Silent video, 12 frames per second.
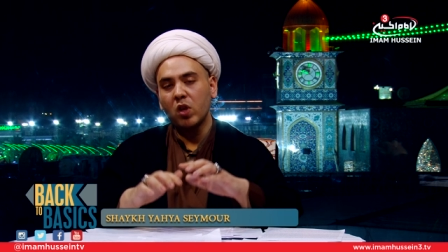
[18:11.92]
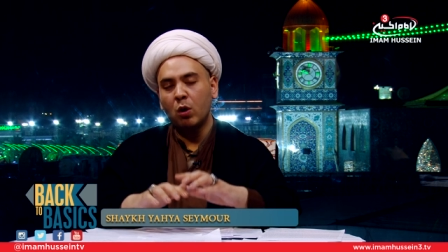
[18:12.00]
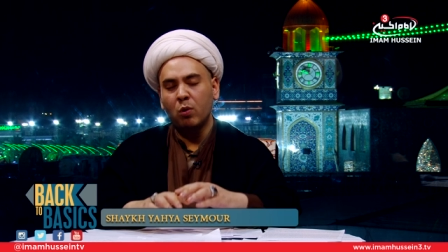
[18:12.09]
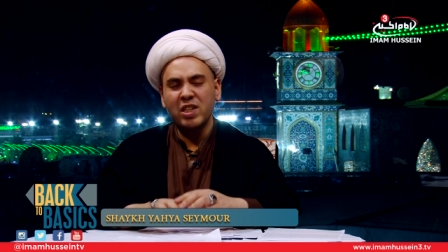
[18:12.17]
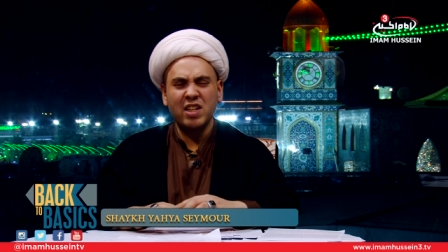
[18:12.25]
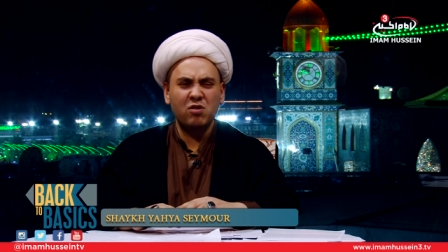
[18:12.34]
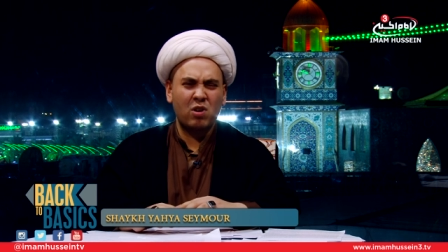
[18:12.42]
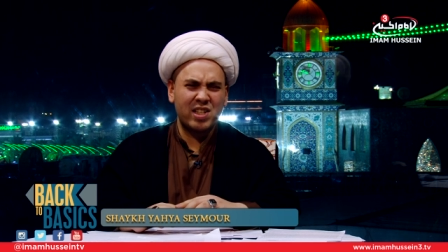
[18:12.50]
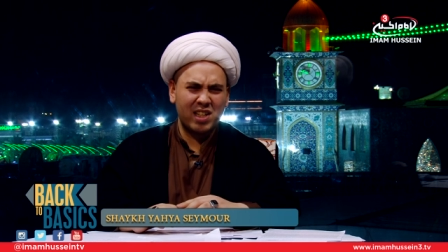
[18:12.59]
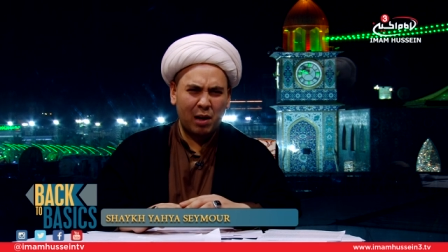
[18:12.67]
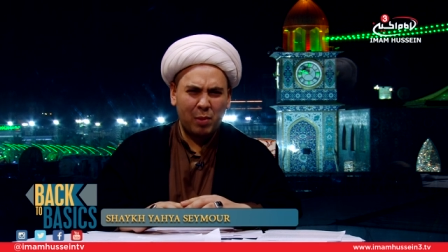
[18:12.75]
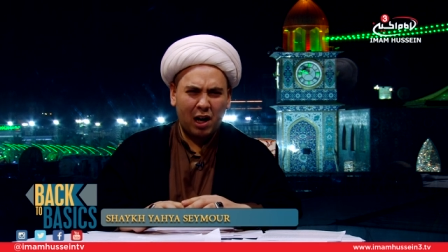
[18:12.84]
What's
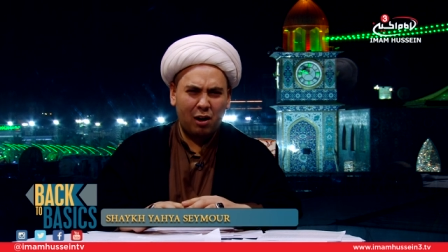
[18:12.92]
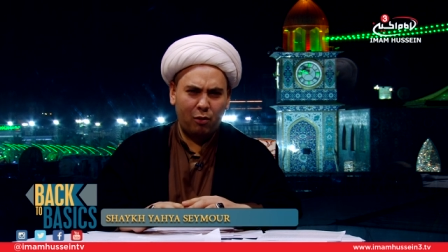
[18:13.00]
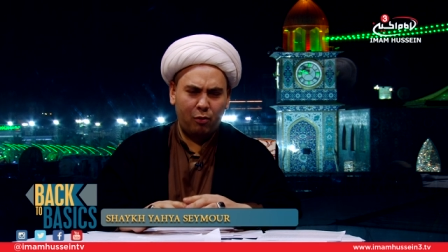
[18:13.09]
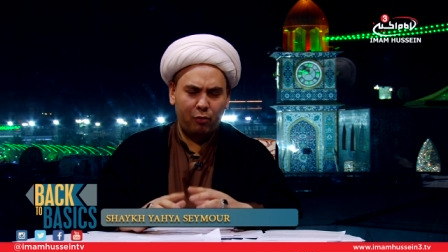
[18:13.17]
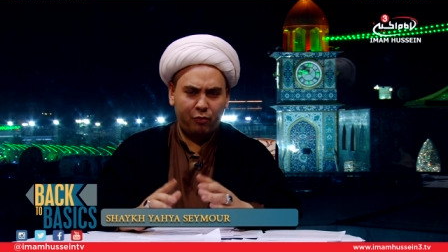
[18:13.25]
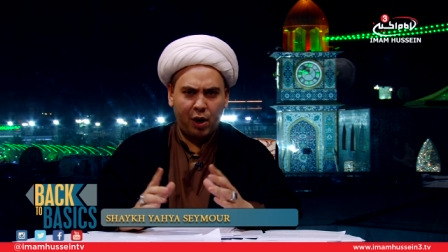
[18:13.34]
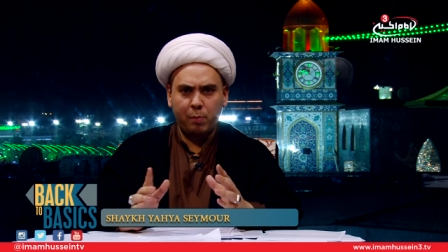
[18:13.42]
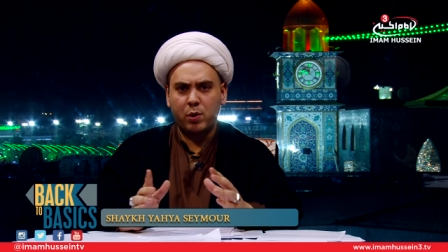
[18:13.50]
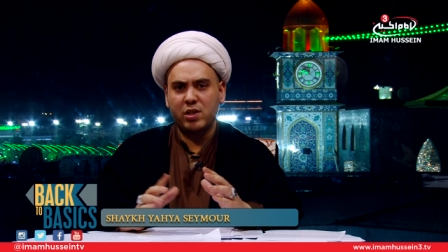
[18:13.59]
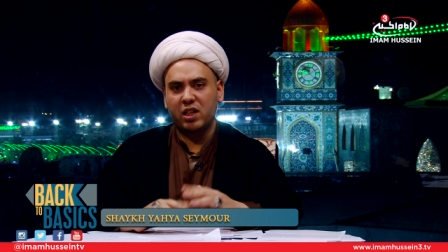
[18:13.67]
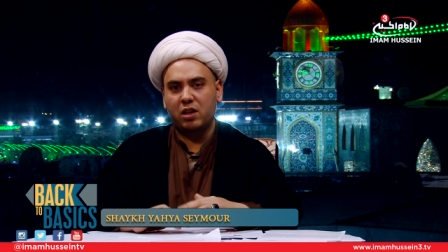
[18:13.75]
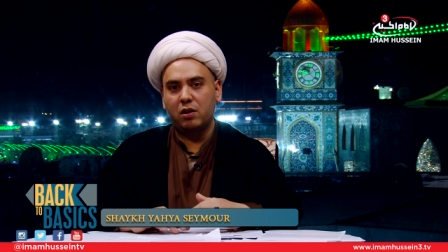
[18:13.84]
interesting about that
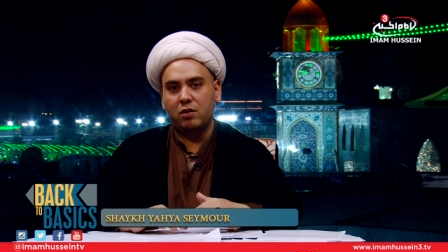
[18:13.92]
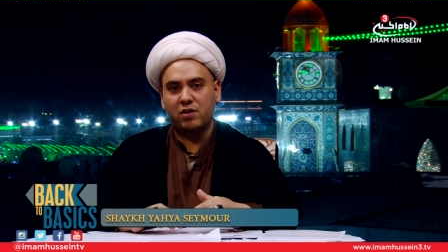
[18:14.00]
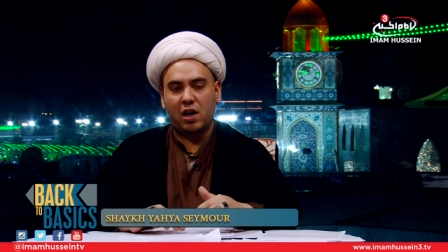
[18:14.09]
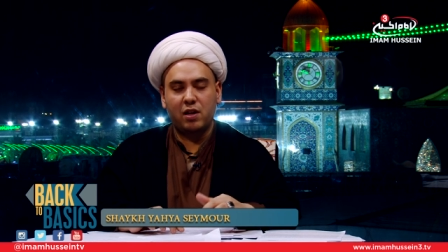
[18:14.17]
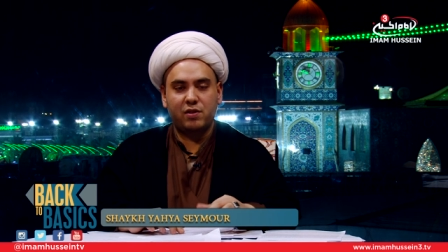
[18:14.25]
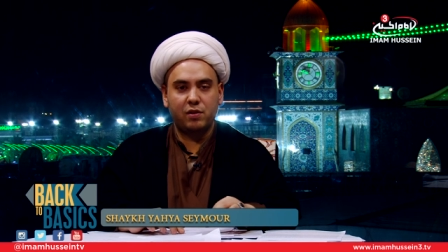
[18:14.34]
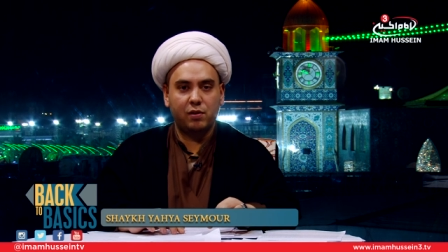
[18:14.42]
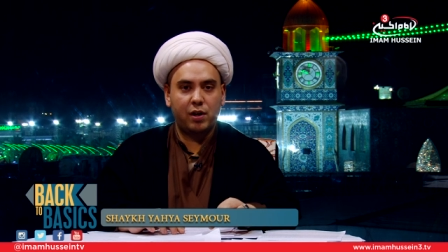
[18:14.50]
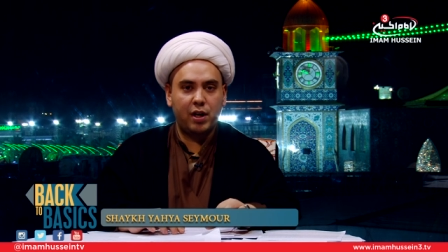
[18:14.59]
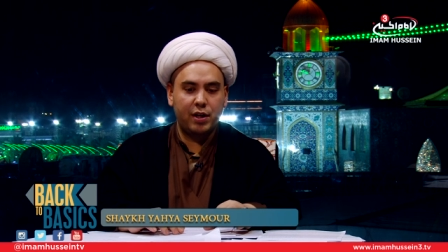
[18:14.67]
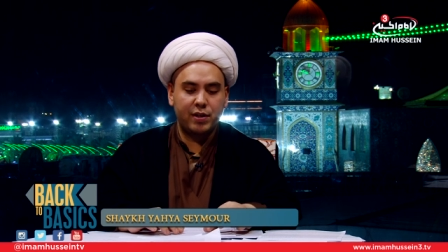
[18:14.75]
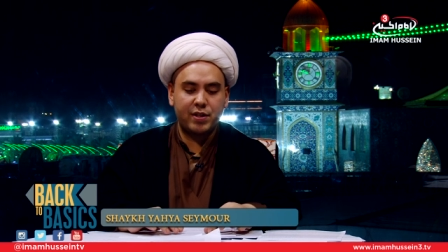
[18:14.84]
particular title
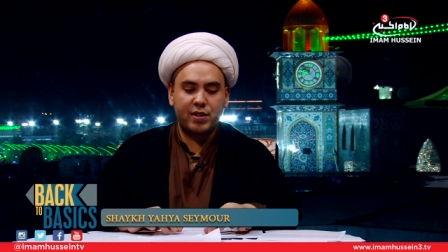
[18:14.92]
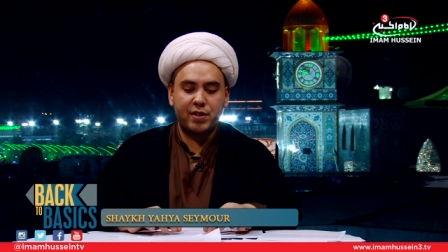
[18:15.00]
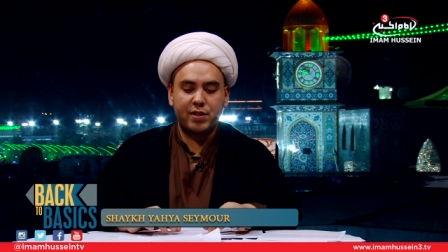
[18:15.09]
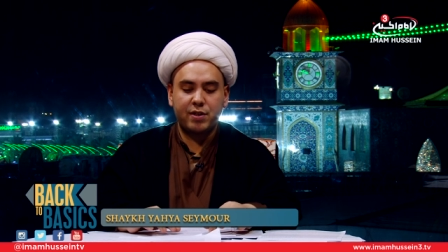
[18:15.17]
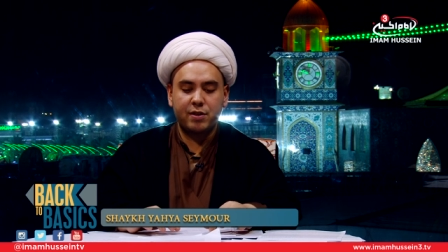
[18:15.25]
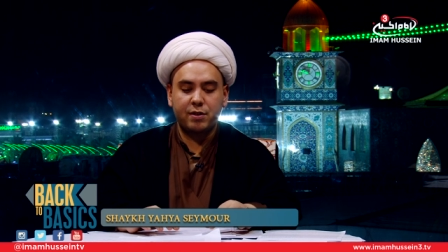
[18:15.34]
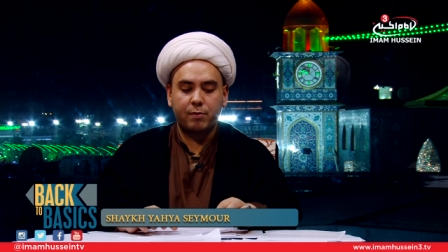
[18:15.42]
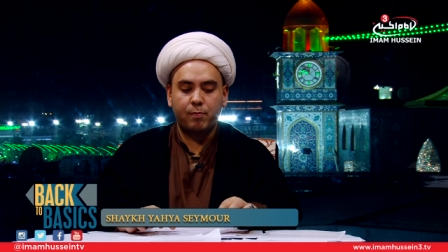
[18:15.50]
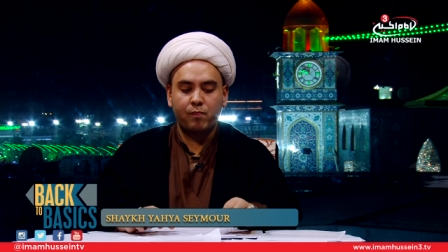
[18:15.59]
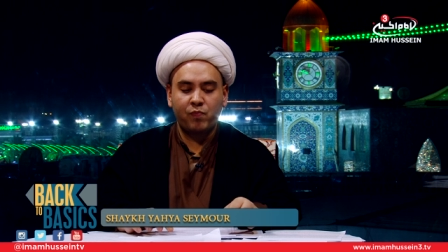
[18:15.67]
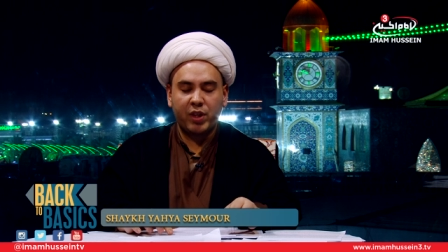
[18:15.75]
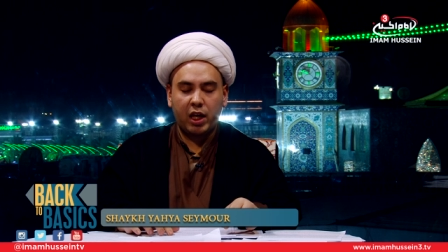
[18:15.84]
is
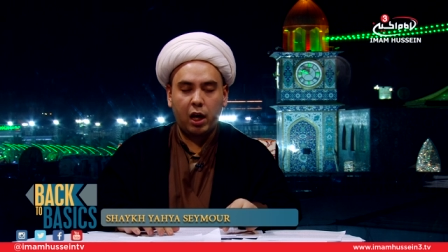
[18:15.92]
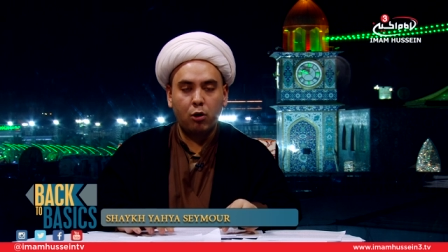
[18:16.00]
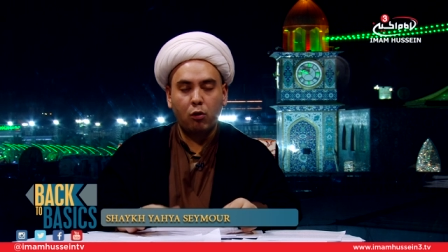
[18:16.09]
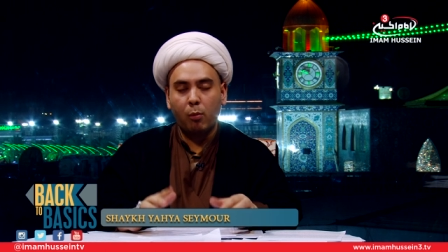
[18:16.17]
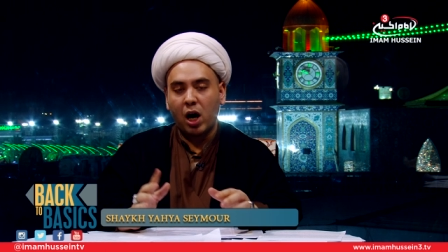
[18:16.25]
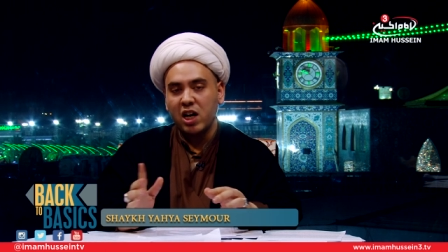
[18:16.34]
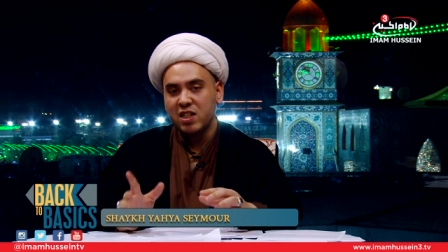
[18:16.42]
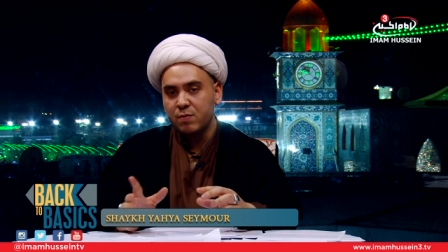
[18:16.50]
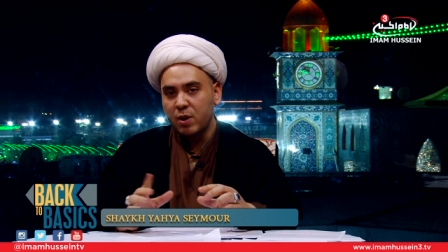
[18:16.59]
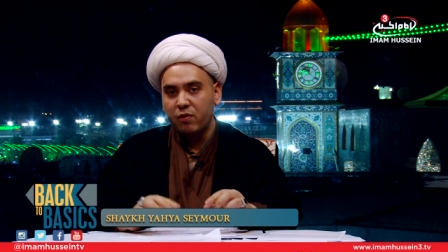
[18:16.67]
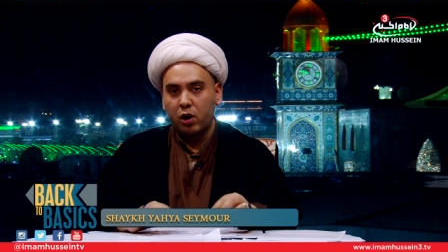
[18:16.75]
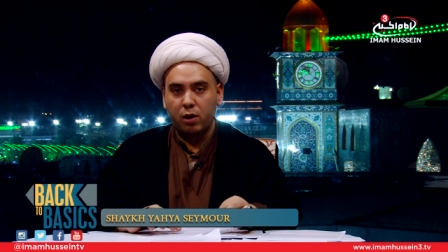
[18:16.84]
it reminds
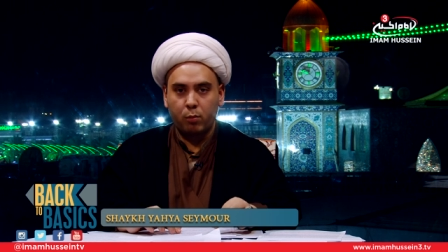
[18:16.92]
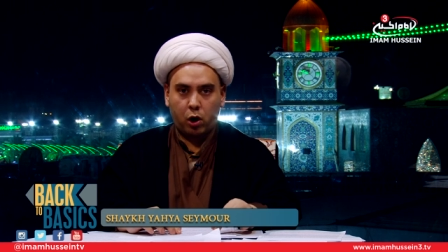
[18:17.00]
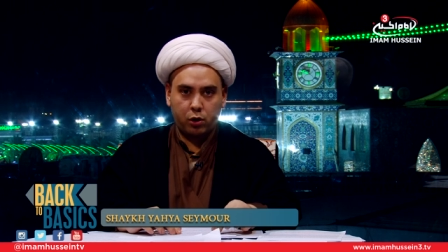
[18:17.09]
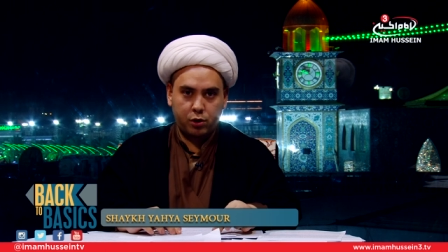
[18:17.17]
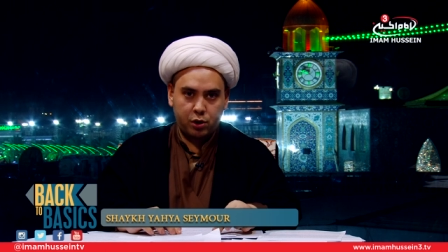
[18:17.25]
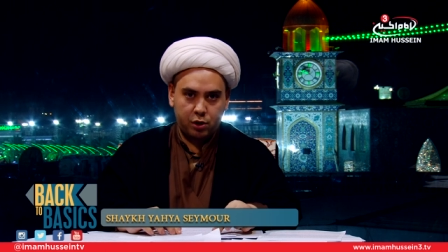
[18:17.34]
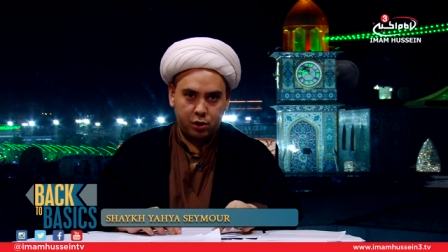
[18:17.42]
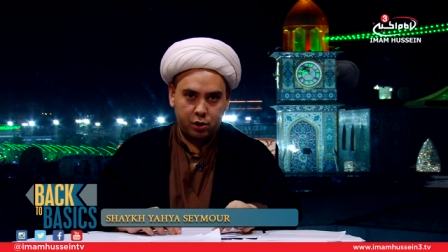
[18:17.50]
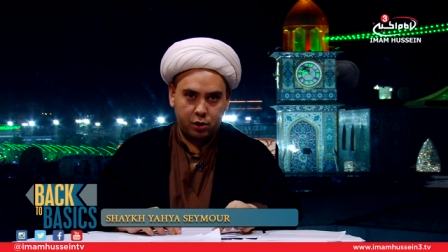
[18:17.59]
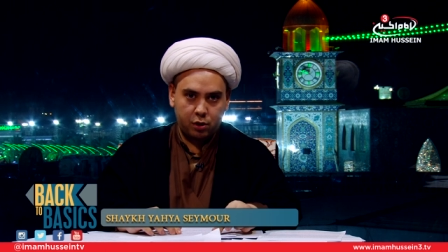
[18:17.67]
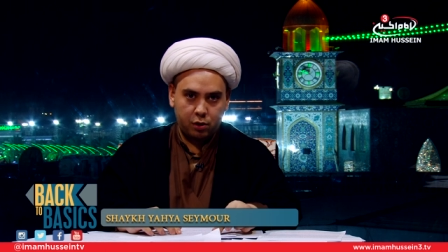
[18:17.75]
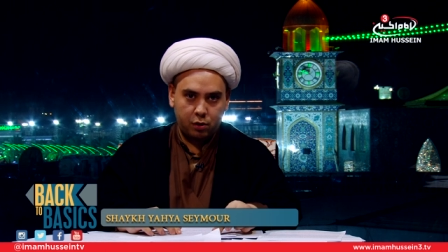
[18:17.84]
me very much